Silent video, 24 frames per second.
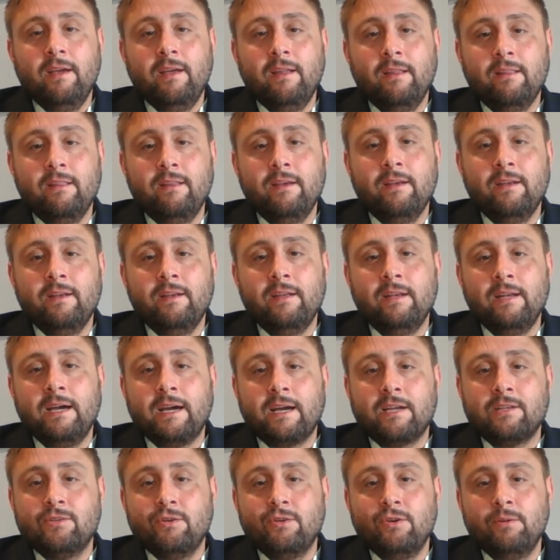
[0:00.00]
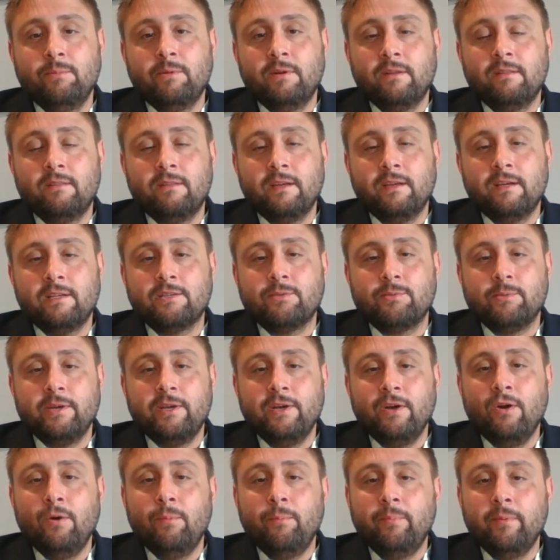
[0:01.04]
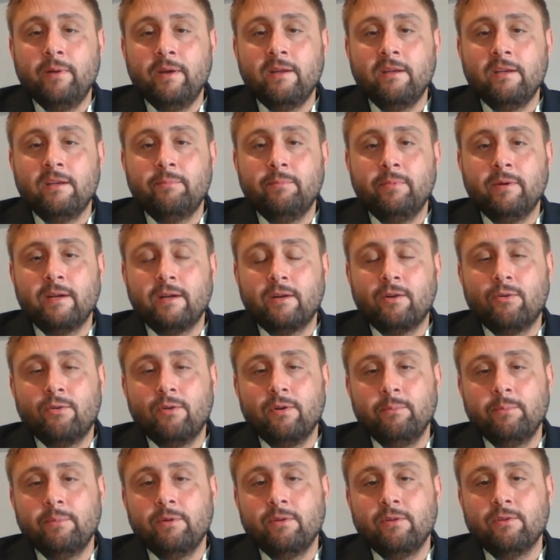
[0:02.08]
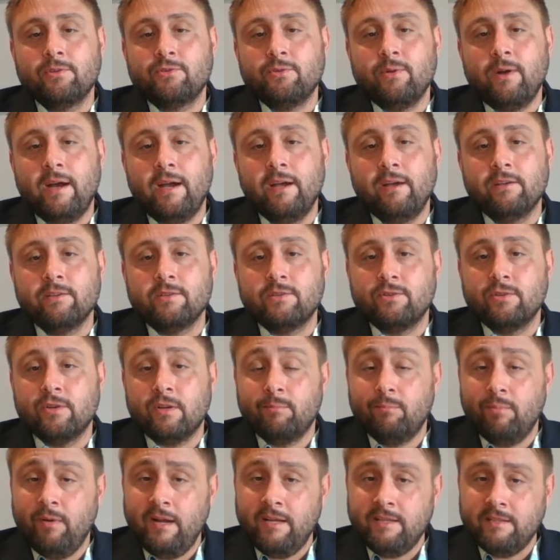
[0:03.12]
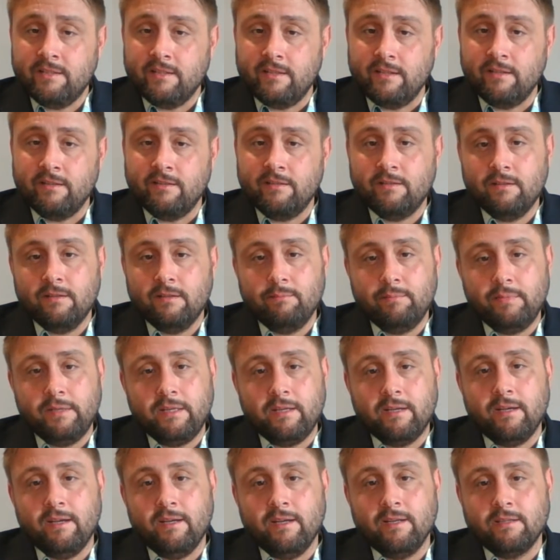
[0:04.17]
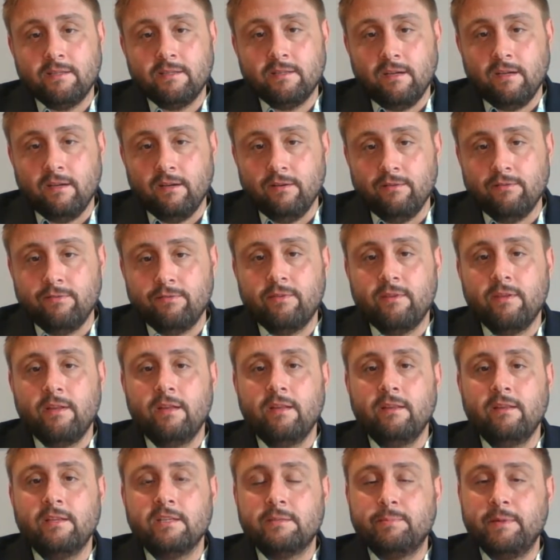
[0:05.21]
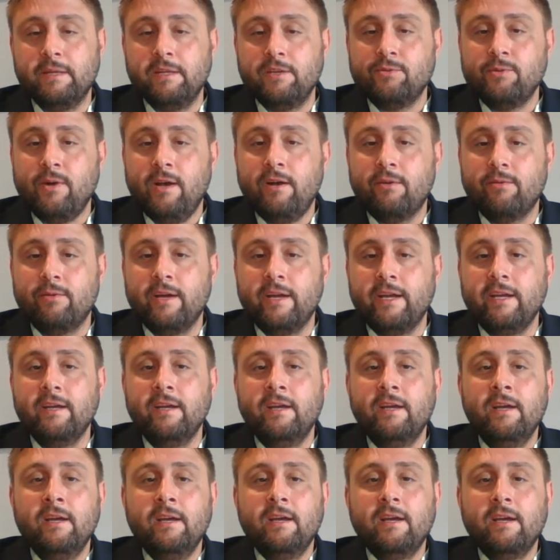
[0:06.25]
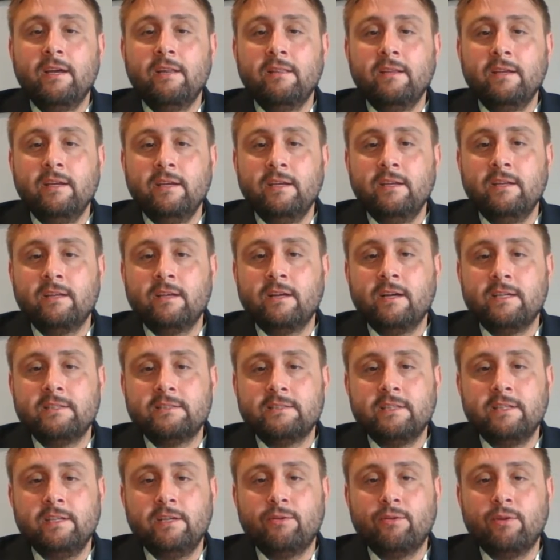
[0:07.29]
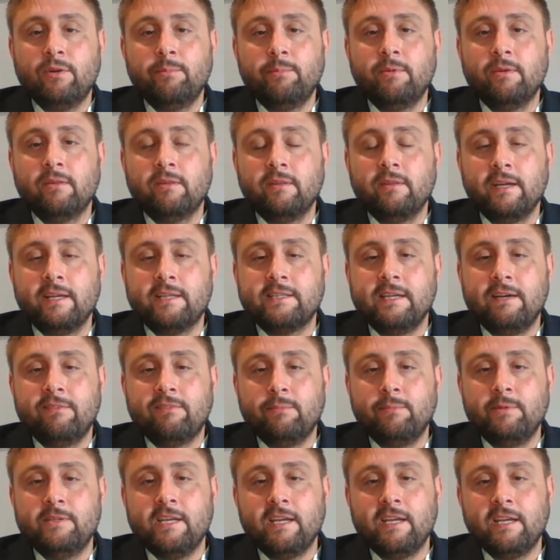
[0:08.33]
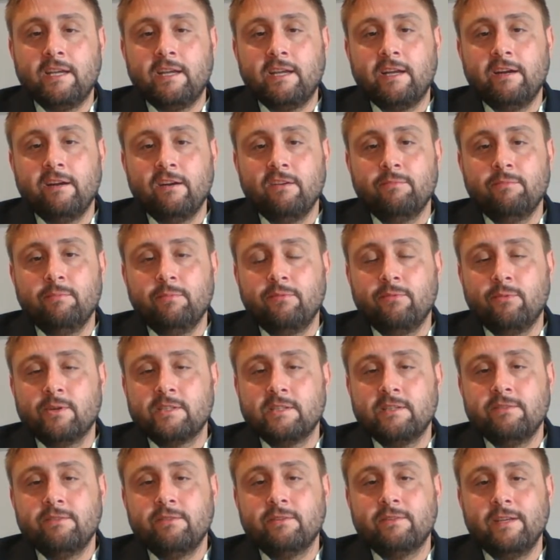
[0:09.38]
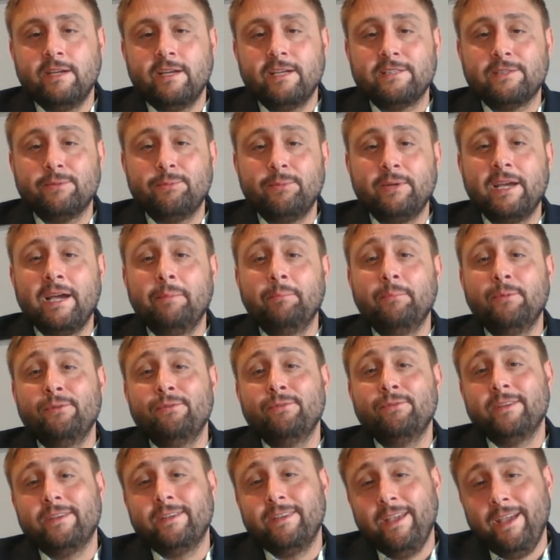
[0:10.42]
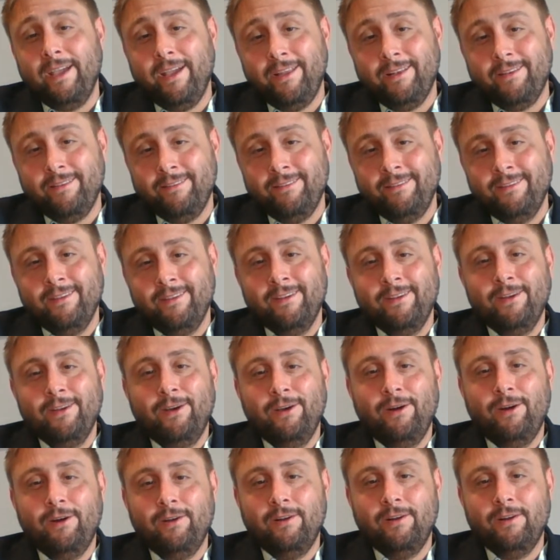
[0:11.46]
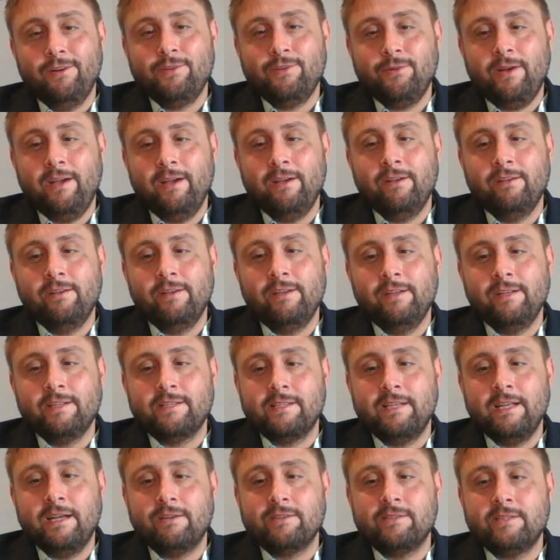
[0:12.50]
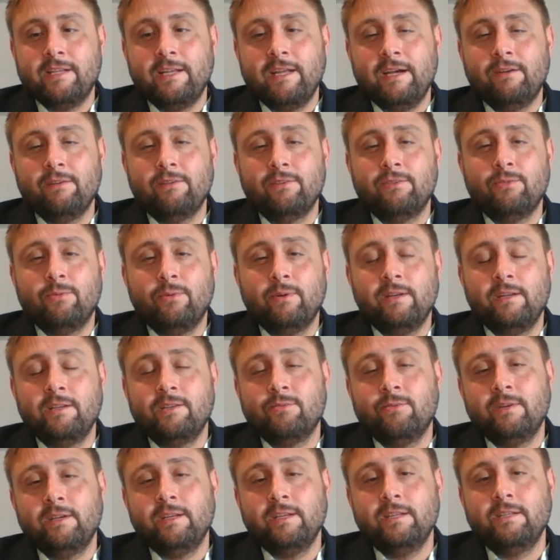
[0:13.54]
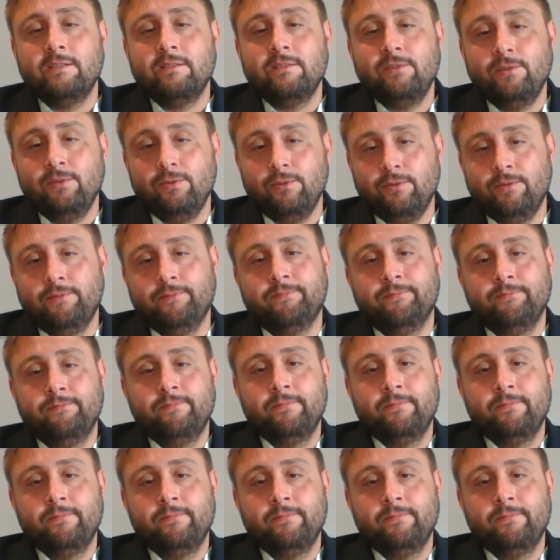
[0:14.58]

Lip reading: And then in October, things reopened, but criminal trials took precedence because of the speedy trial right. And the in-custody criminal things have to be taken care of before civil things. And we got moved again on our trial, and it's now set out in 2022